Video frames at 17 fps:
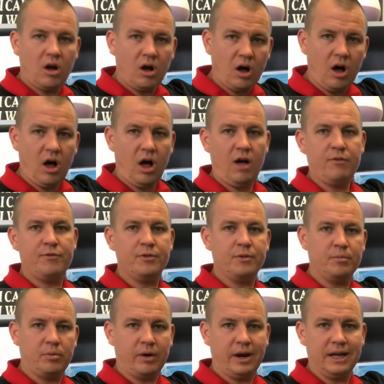off the
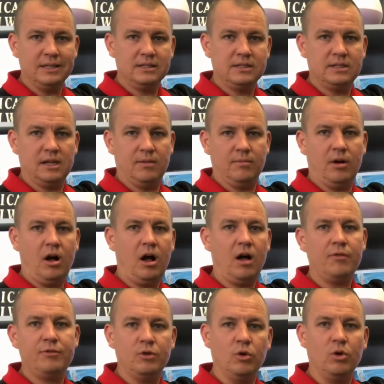brainstem,
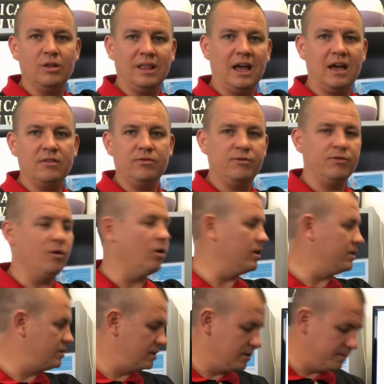off your life
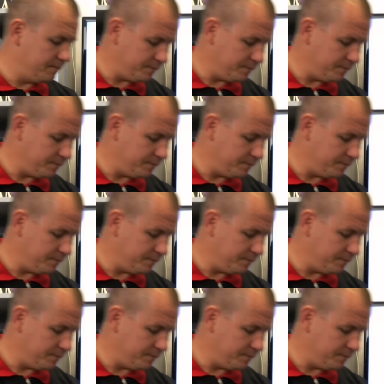force,